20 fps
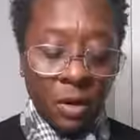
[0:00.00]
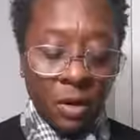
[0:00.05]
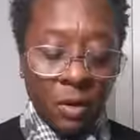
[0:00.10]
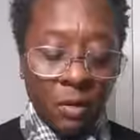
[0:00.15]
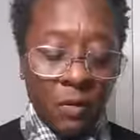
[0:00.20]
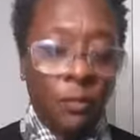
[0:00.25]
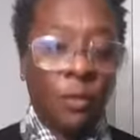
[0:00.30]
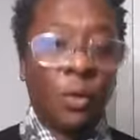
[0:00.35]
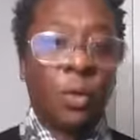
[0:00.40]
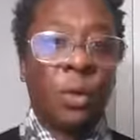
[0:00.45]

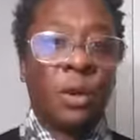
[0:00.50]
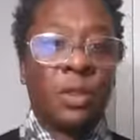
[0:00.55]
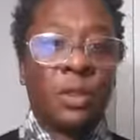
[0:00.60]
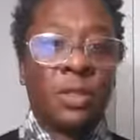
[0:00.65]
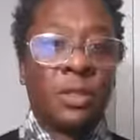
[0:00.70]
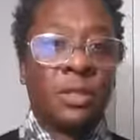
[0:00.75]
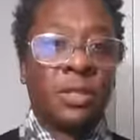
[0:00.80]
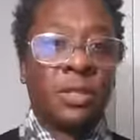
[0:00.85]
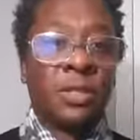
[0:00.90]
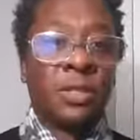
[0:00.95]
for
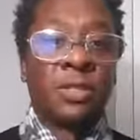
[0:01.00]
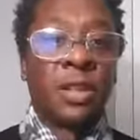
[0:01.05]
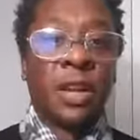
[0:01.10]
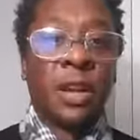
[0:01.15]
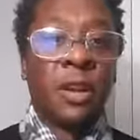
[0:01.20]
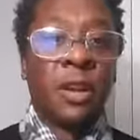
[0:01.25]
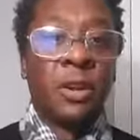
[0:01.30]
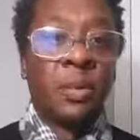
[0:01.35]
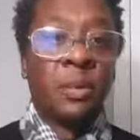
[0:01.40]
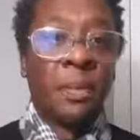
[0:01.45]
just their
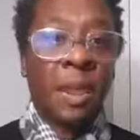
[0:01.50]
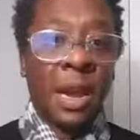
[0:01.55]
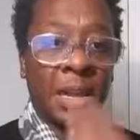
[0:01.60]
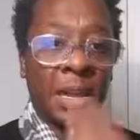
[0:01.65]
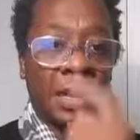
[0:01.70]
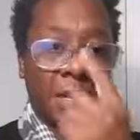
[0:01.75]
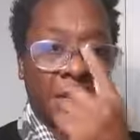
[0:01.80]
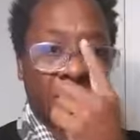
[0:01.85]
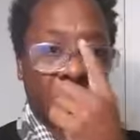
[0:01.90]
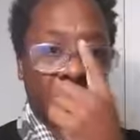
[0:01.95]

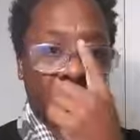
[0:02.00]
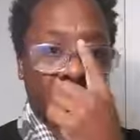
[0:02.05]
humanity,